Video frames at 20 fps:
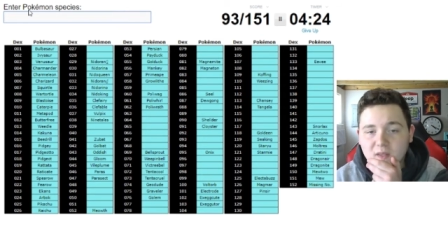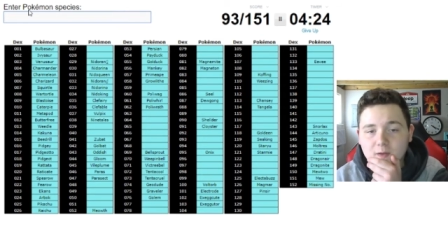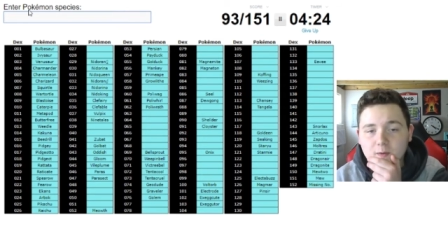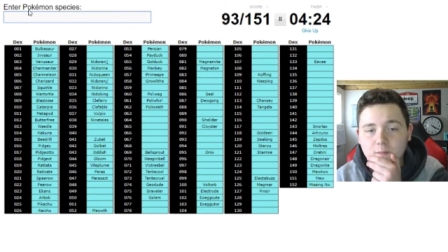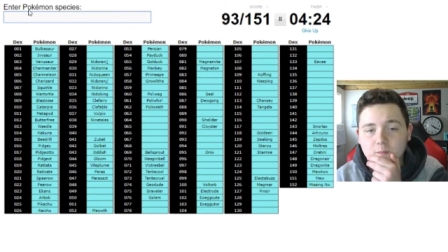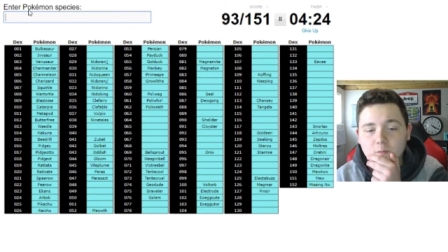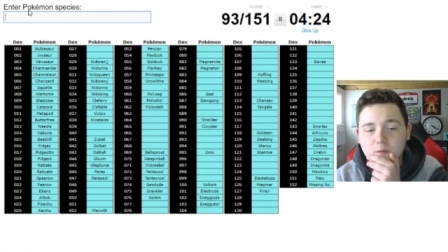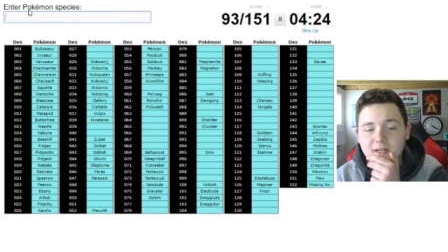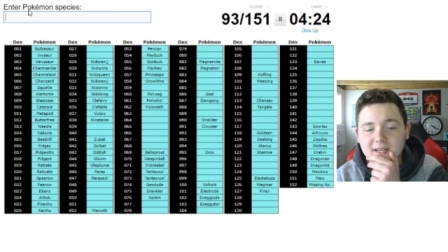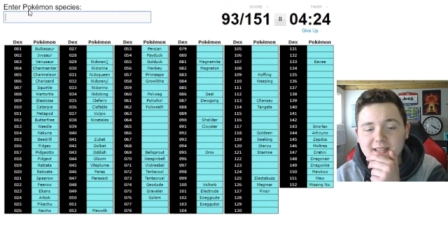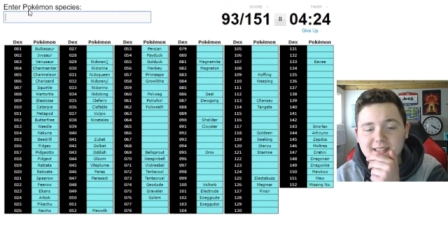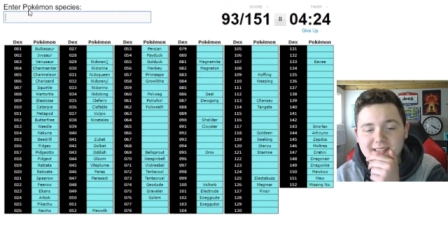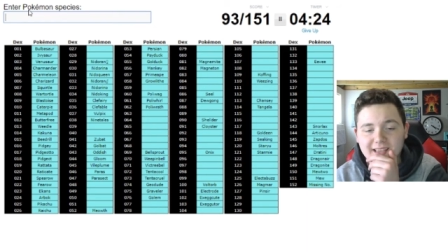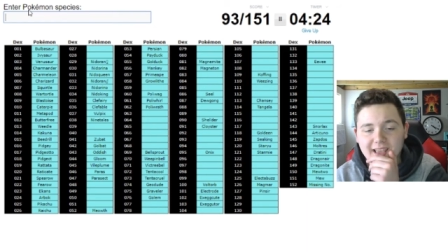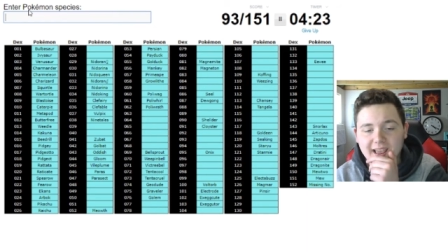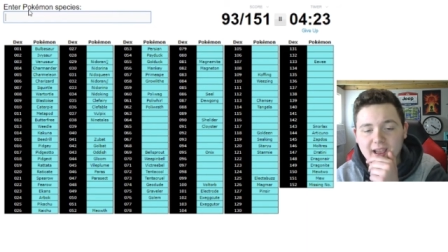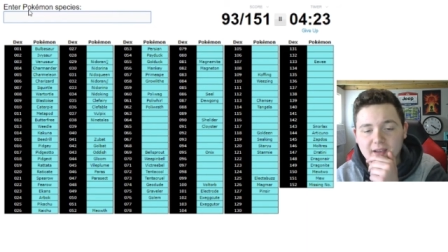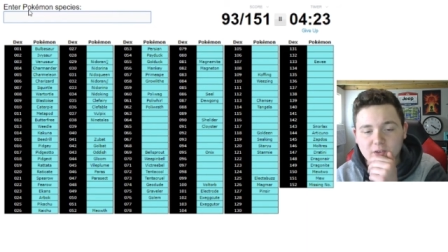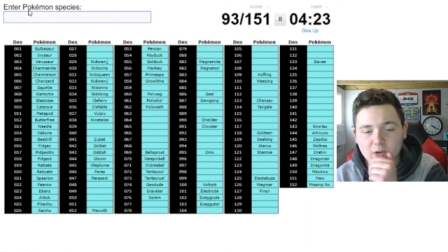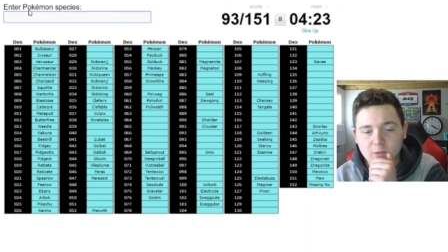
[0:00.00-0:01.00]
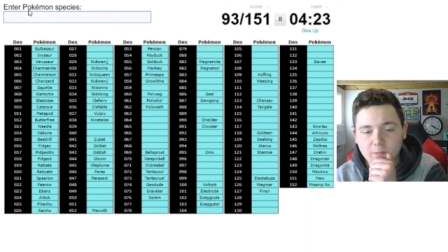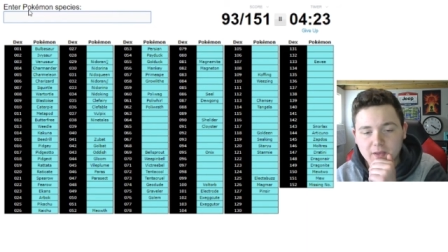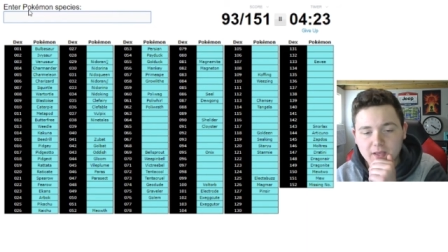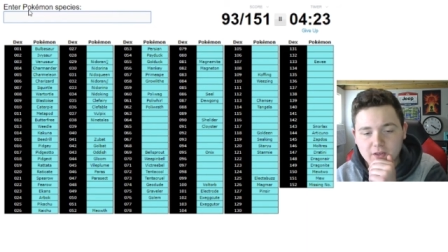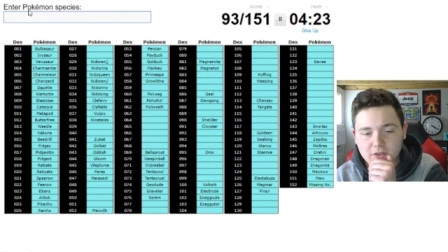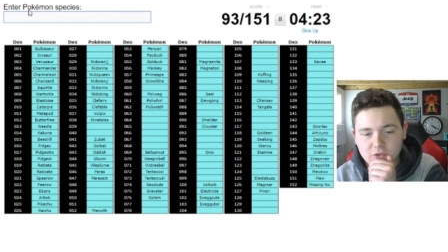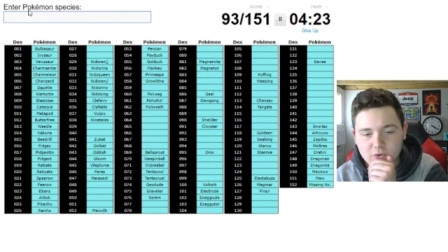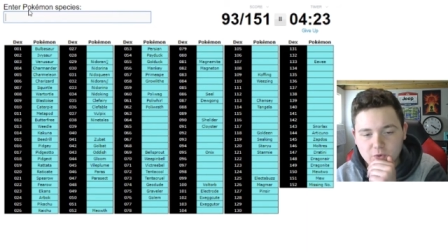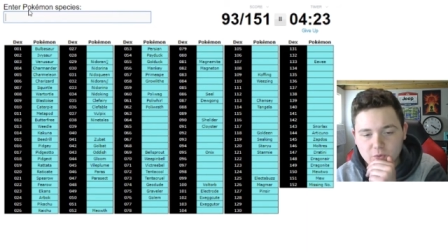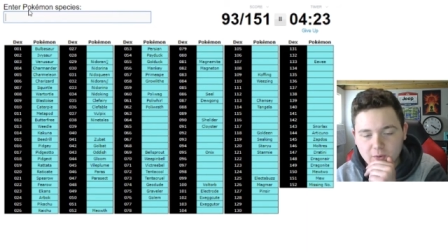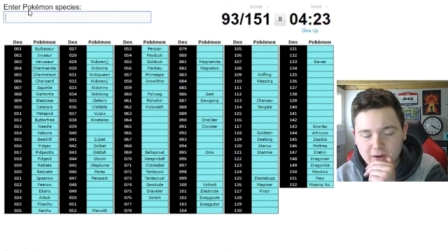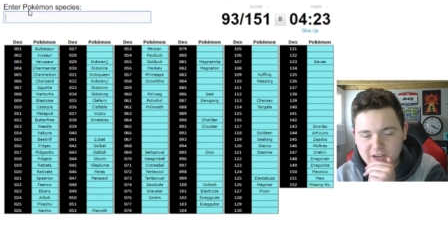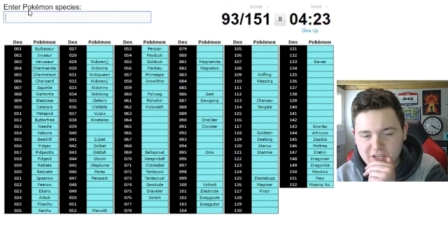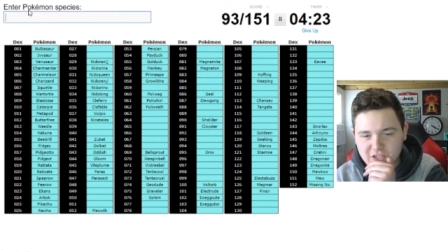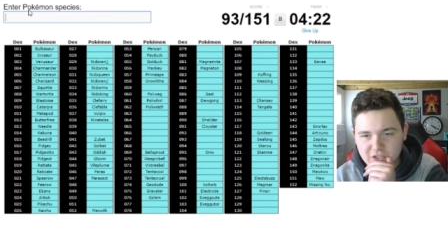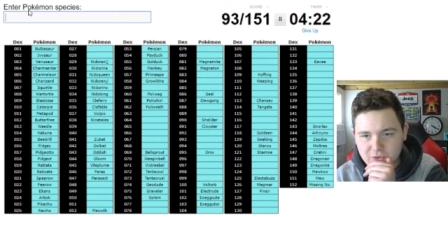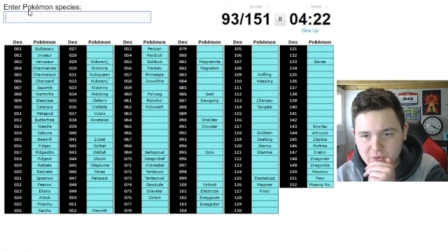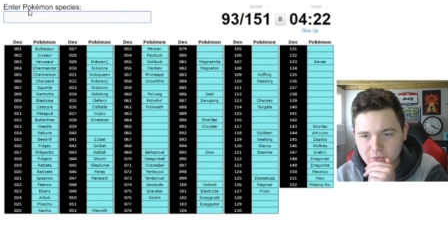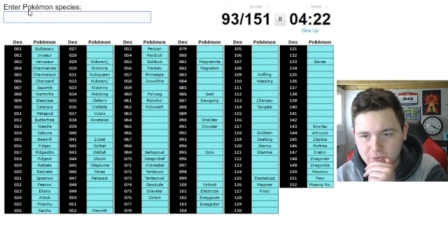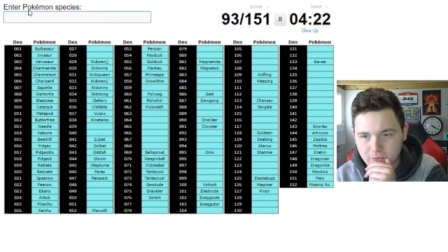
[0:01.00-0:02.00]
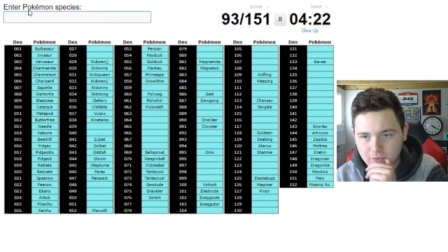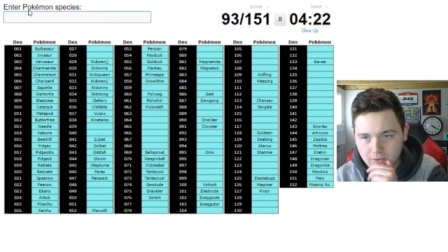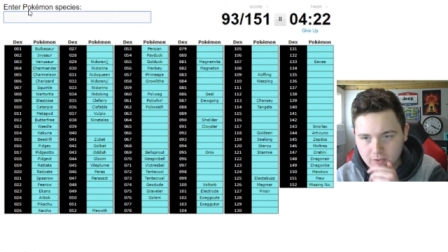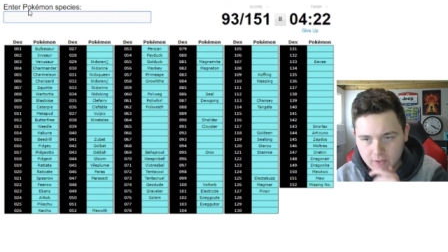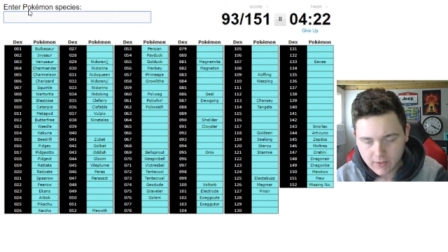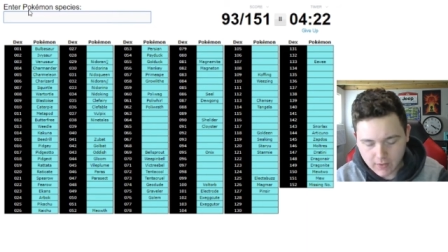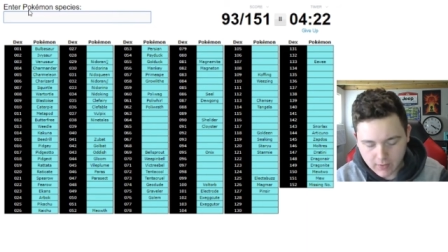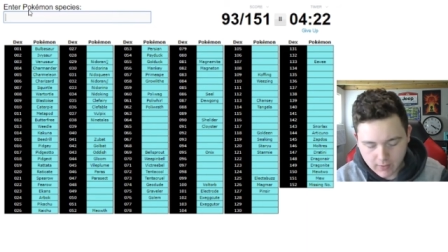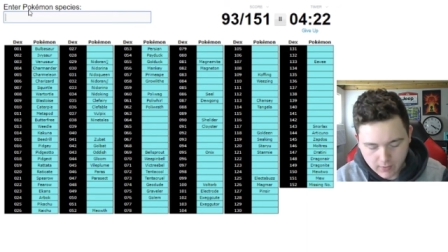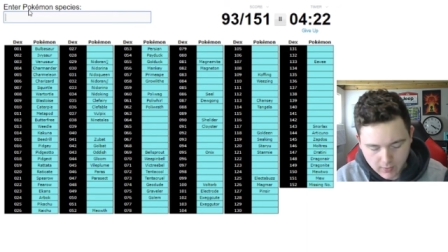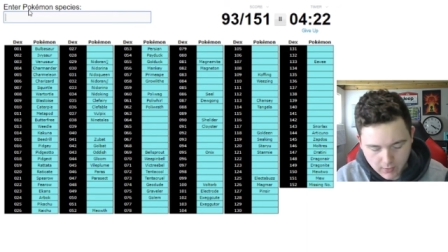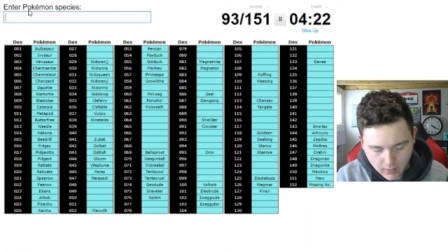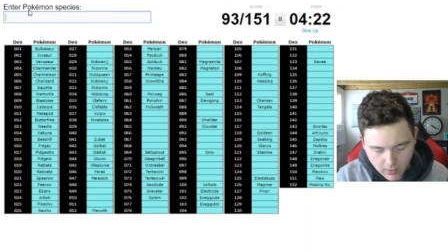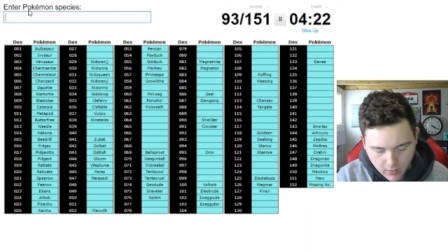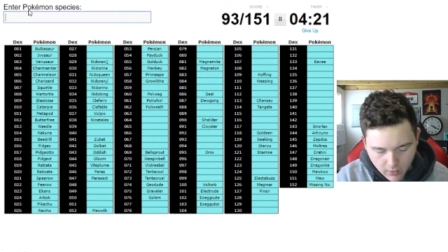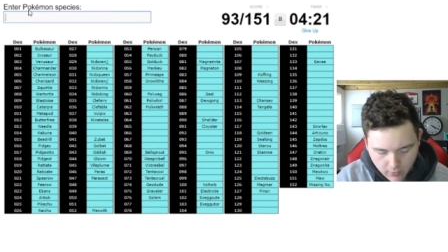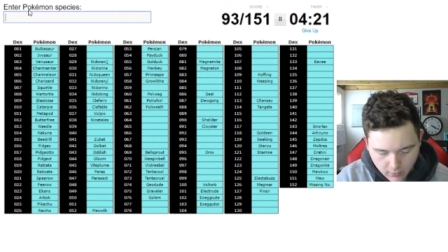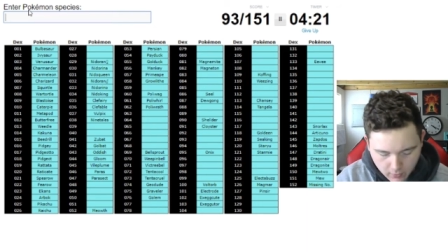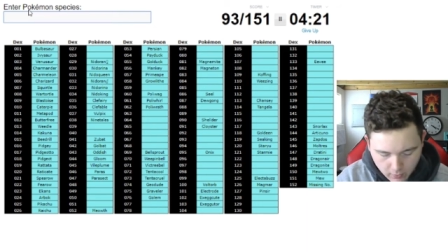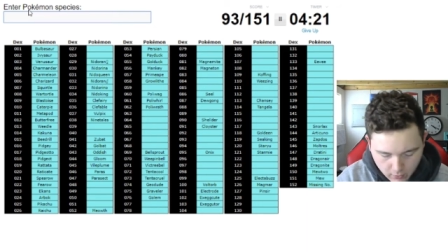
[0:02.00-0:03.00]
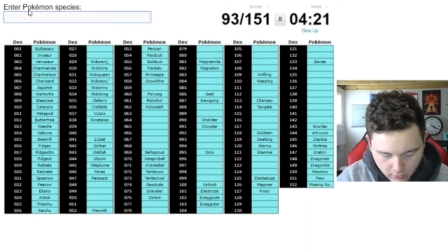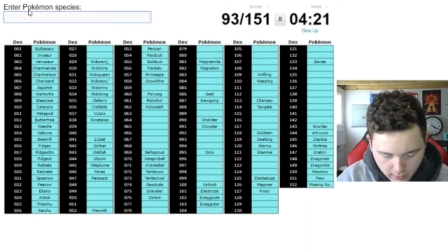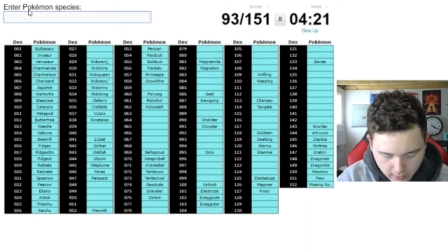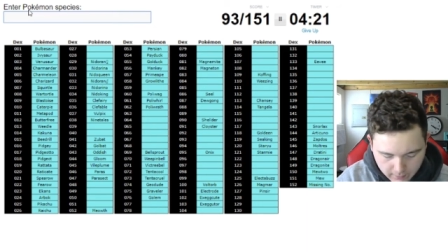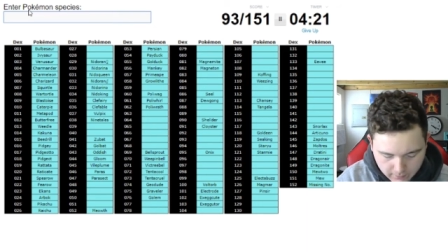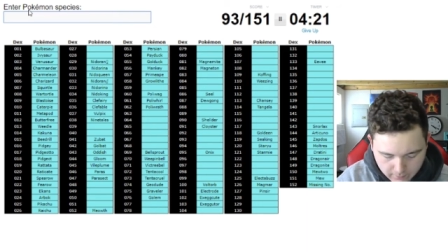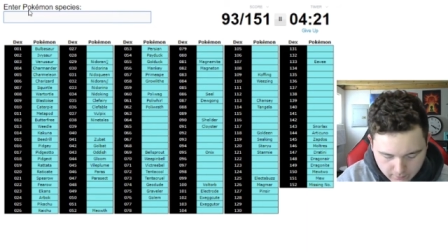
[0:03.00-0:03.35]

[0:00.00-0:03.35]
what is after Pikachu and Raichu? Alright.